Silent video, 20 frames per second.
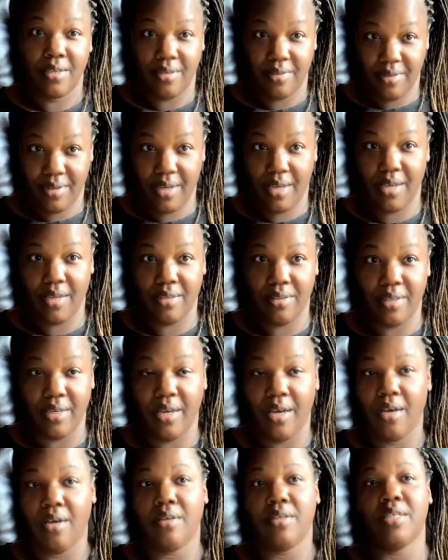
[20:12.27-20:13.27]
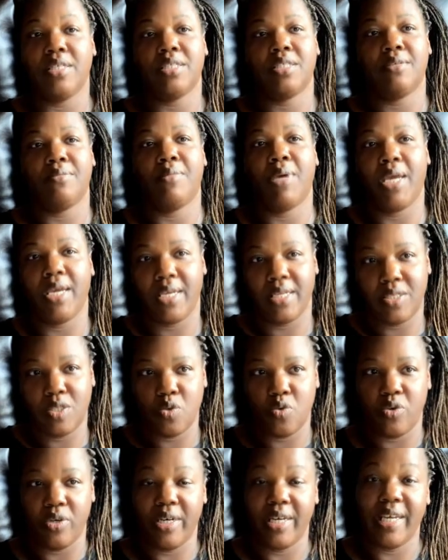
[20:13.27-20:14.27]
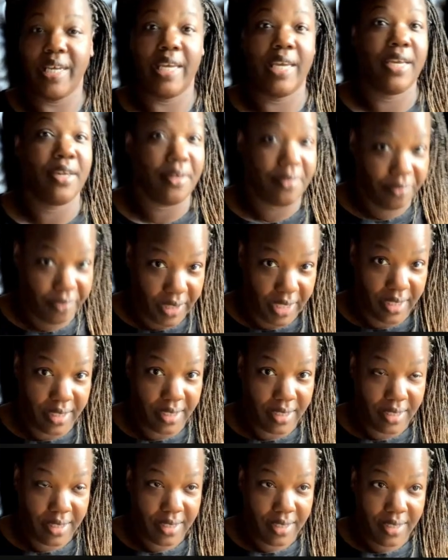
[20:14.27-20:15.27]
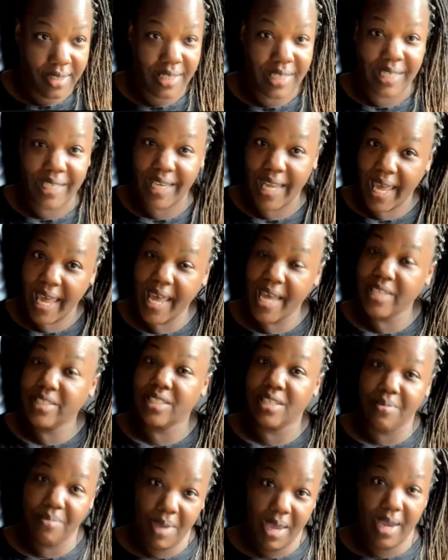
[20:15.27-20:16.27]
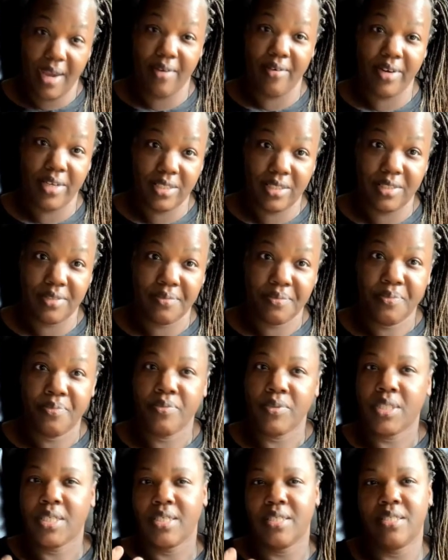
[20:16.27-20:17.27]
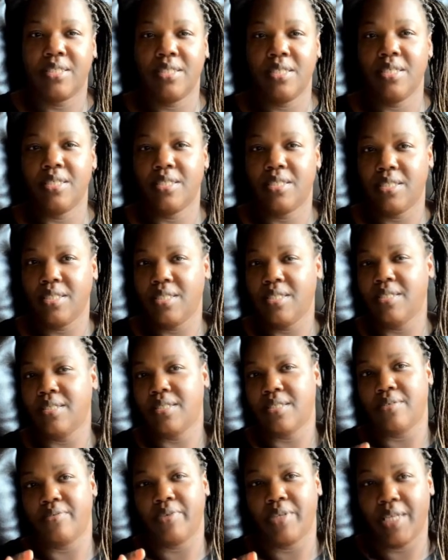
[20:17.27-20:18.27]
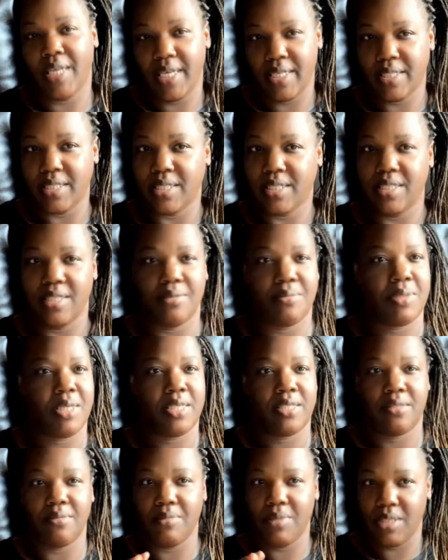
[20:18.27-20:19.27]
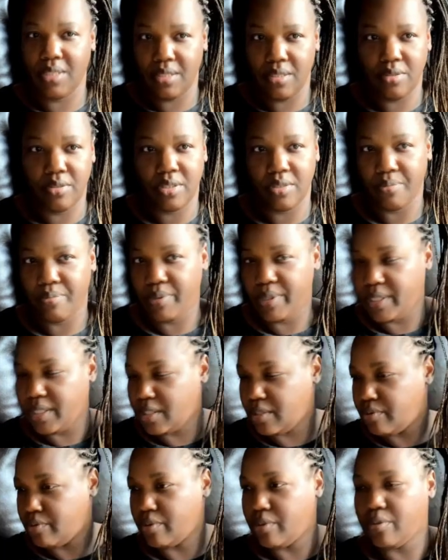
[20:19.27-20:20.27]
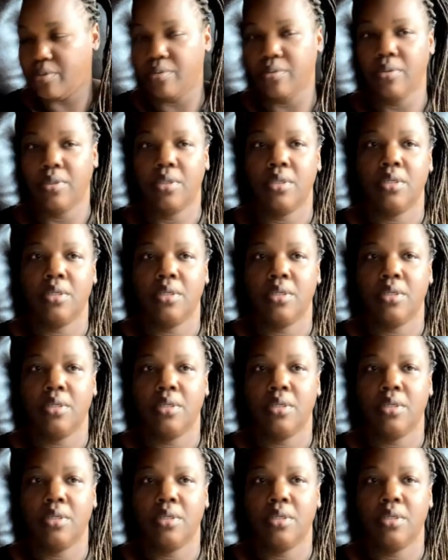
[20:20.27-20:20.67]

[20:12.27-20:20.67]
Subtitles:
Okay, the goal is to make it to a healthy, lasting marriage. 6 years in a relationship doesn't mean you should push through,